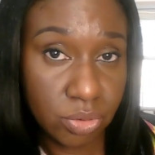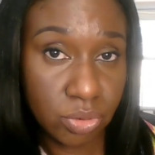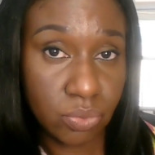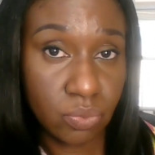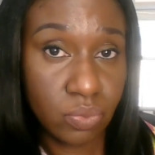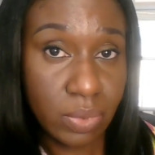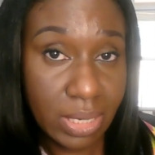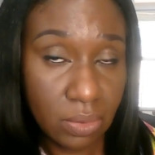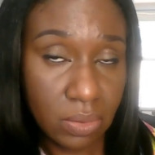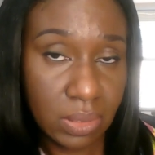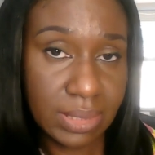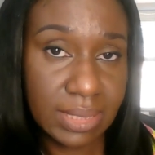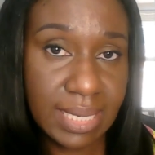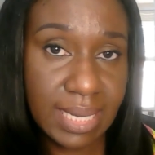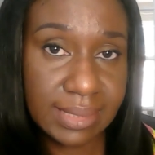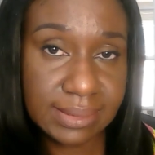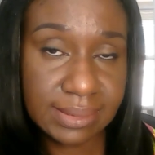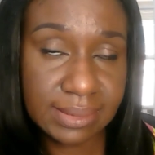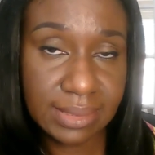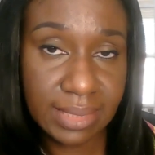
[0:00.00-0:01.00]
to
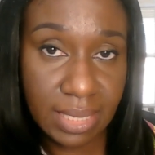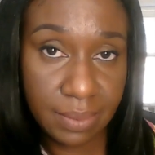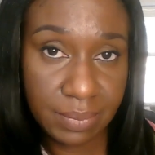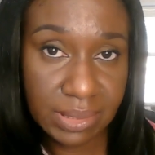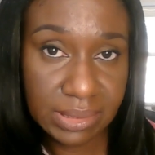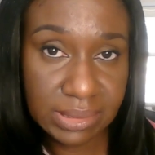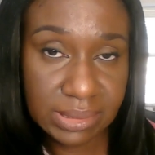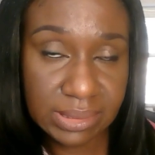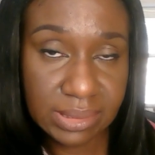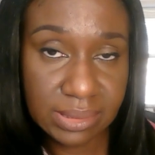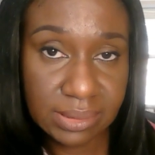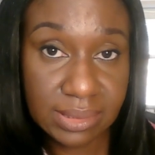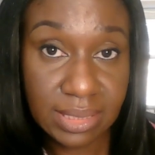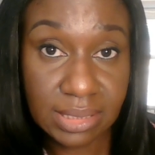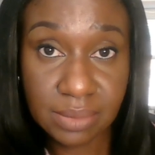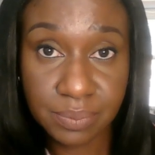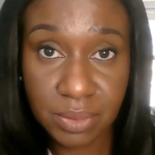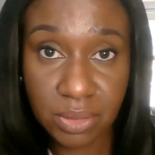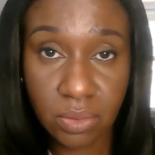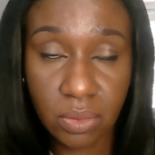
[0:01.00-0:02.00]
recognize the MHCs
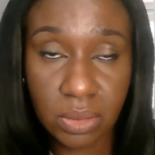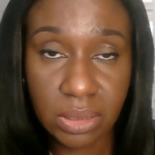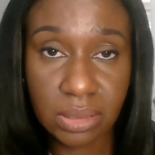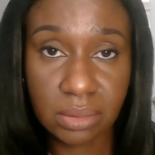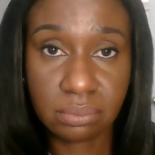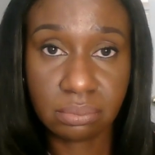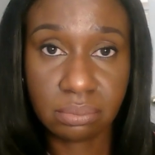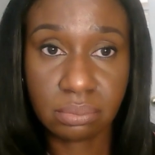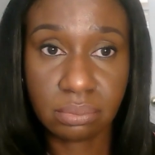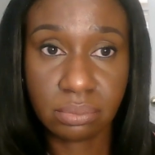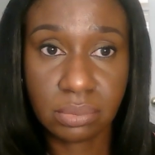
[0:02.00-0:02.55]
as belonging